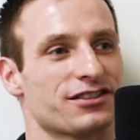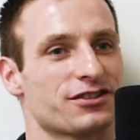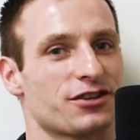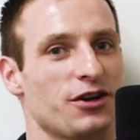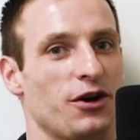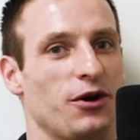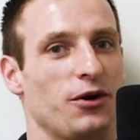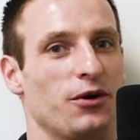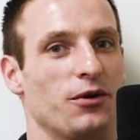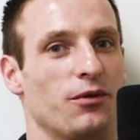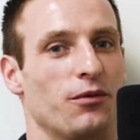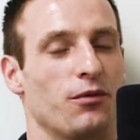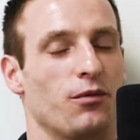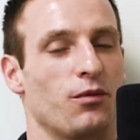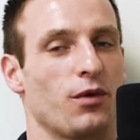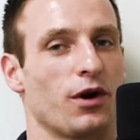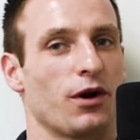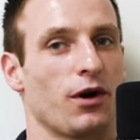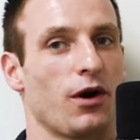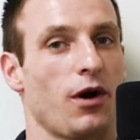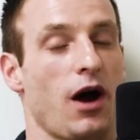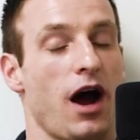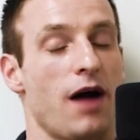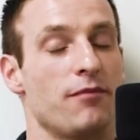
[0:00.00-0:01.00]
So yeah.
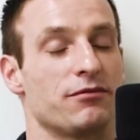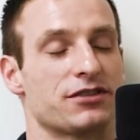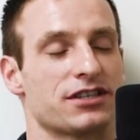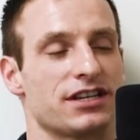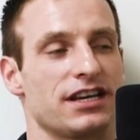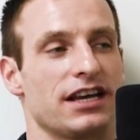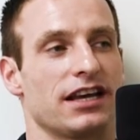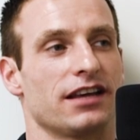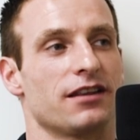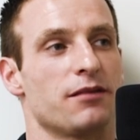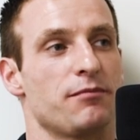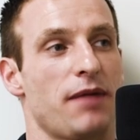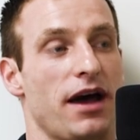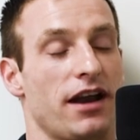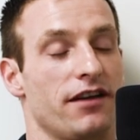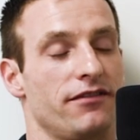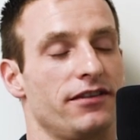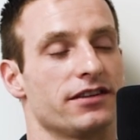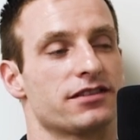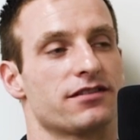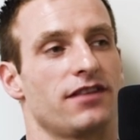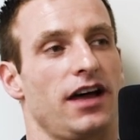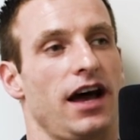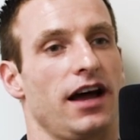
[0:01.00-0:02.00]
we're I'm seeing the
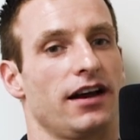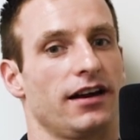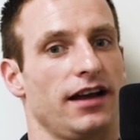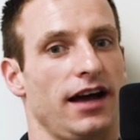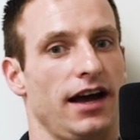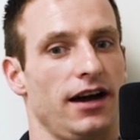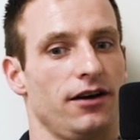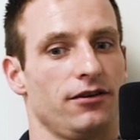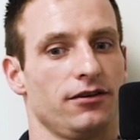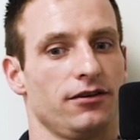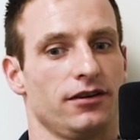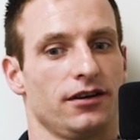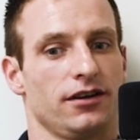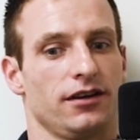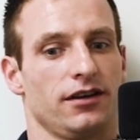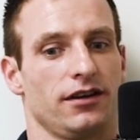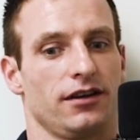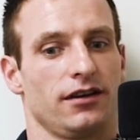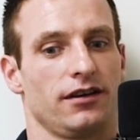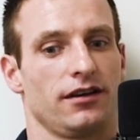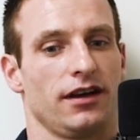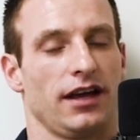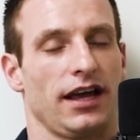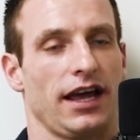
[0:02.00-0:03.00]
benefits of that now,
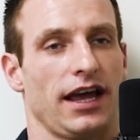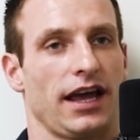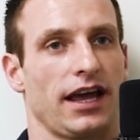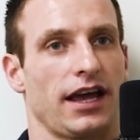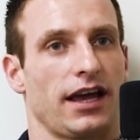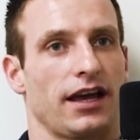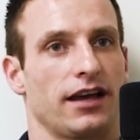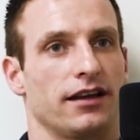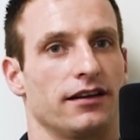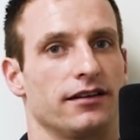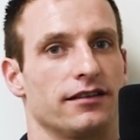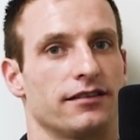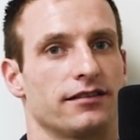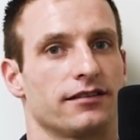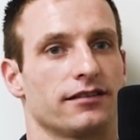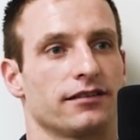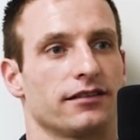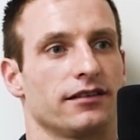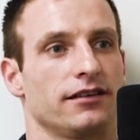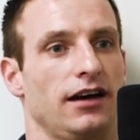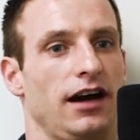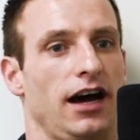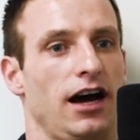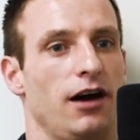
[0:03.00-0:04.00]
and
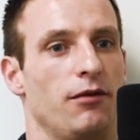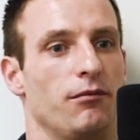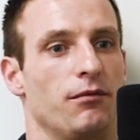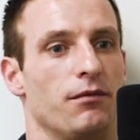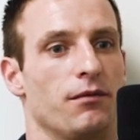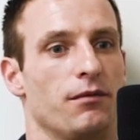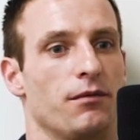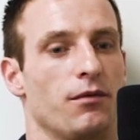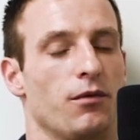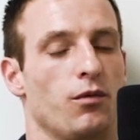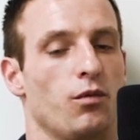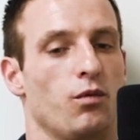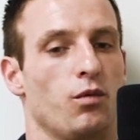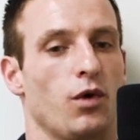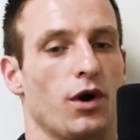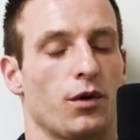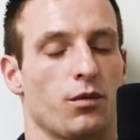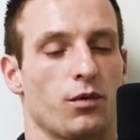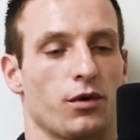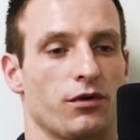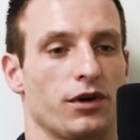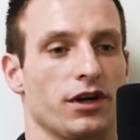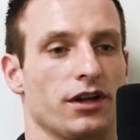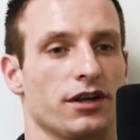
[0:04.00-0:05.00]
um, what
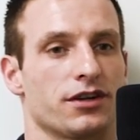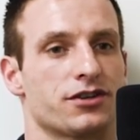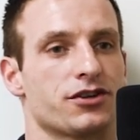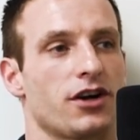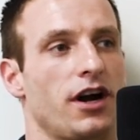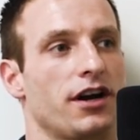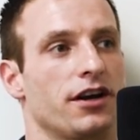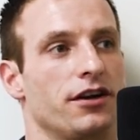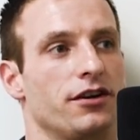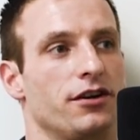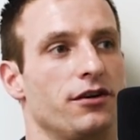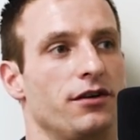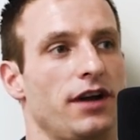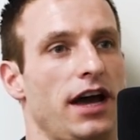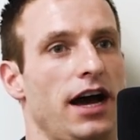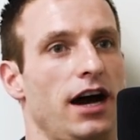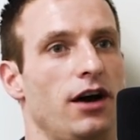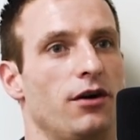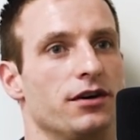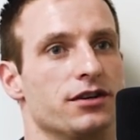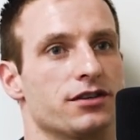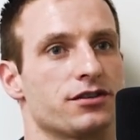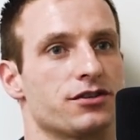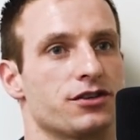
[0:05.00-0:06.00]
we're really trying to do
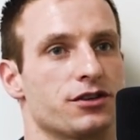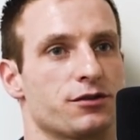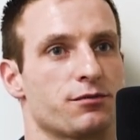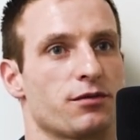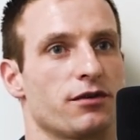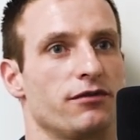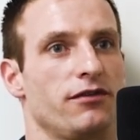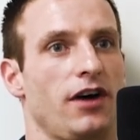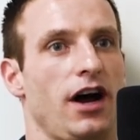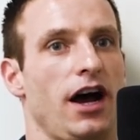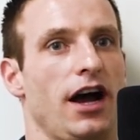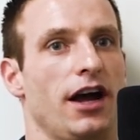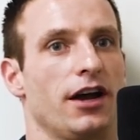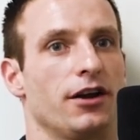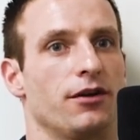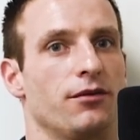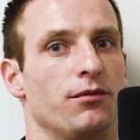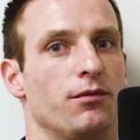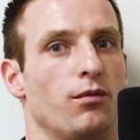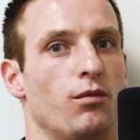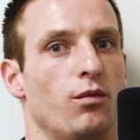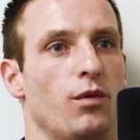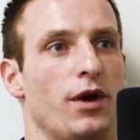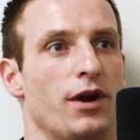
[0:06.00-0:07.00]
now is just provide
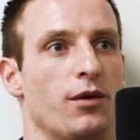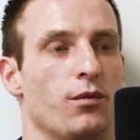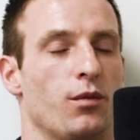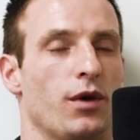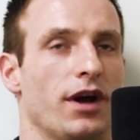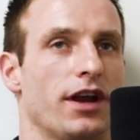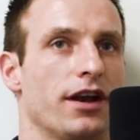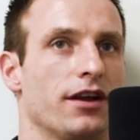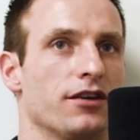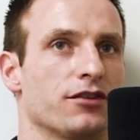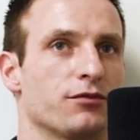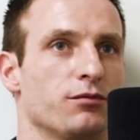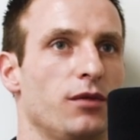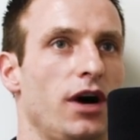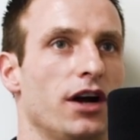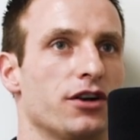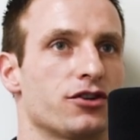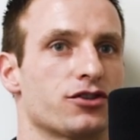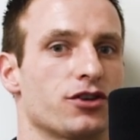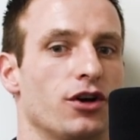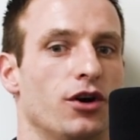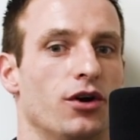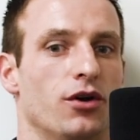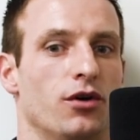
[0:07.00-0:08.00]
win-win as
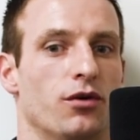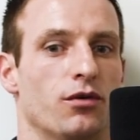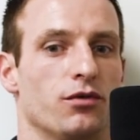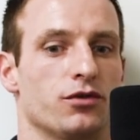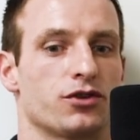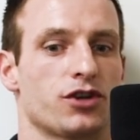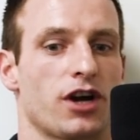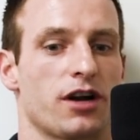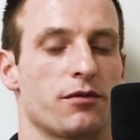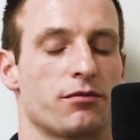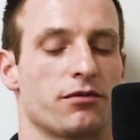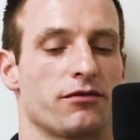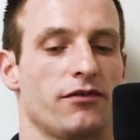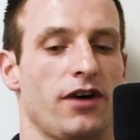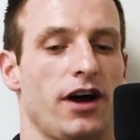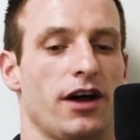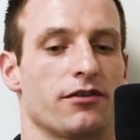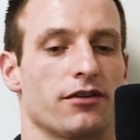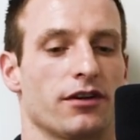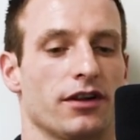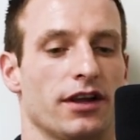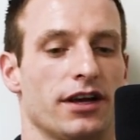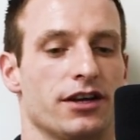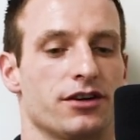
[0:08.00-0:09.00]
much. So try to
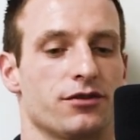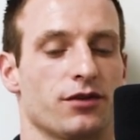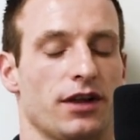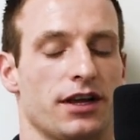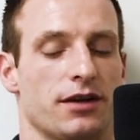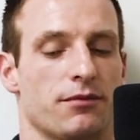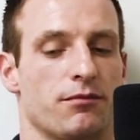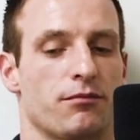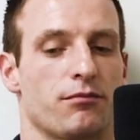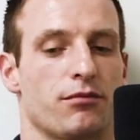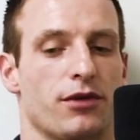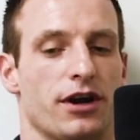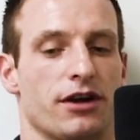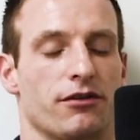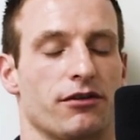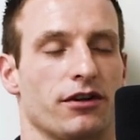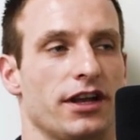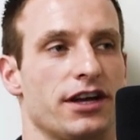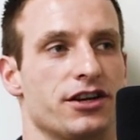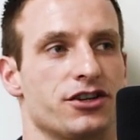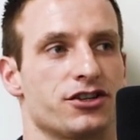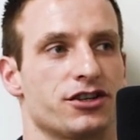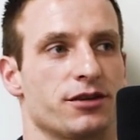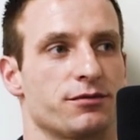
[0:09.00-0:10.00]
provide relation like bring
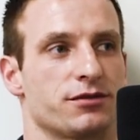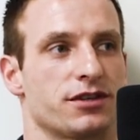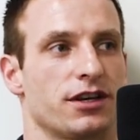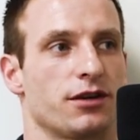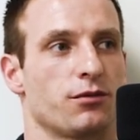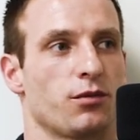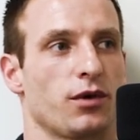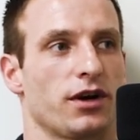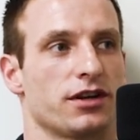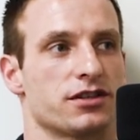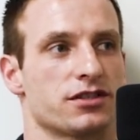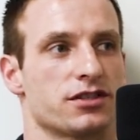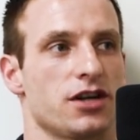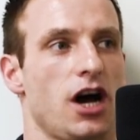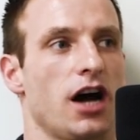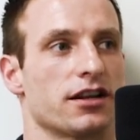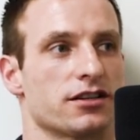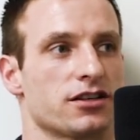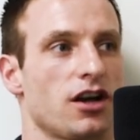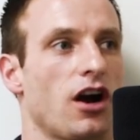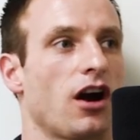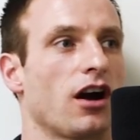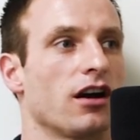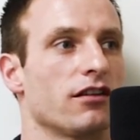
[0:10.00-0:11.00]
relationships in where it's not
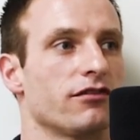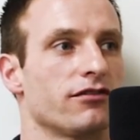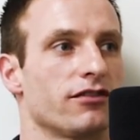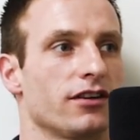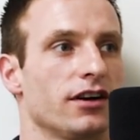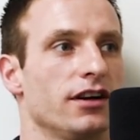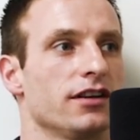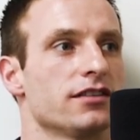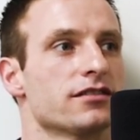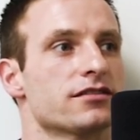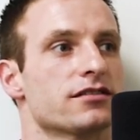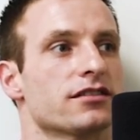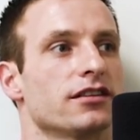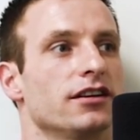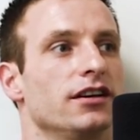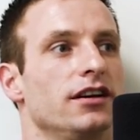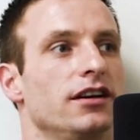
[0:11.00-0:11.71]
as hard for us.